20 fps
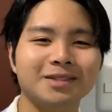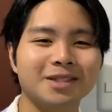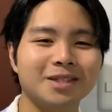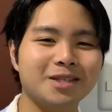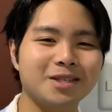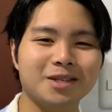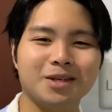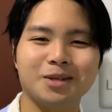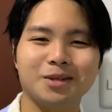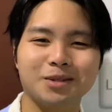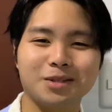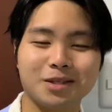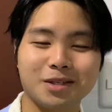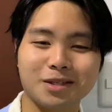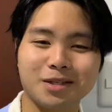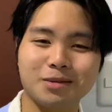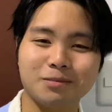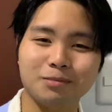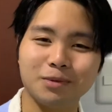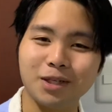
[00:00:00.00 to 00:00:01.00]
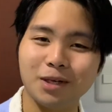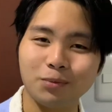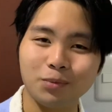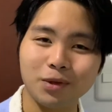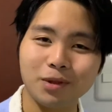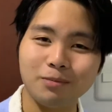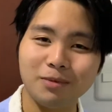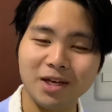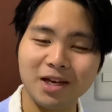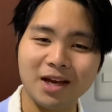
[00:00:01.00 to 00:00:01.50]
So just put up
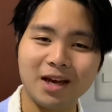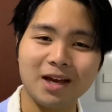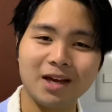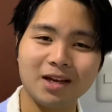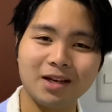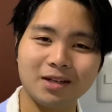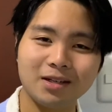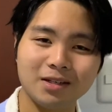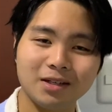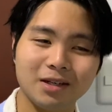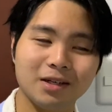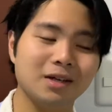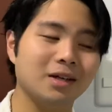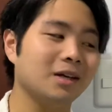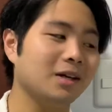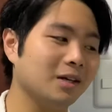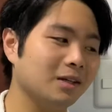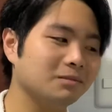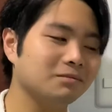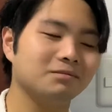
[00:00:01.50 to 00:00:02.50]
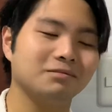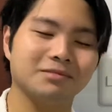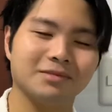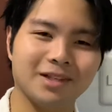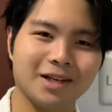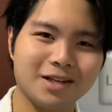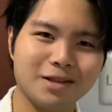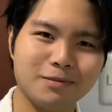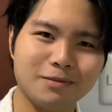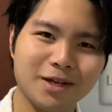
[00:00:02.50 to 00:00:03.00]
with me and
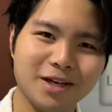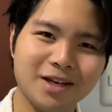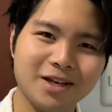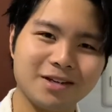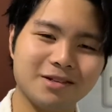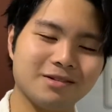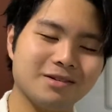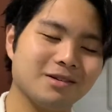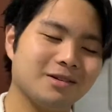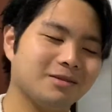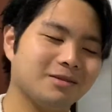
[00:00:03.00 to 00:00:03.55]
let's begin.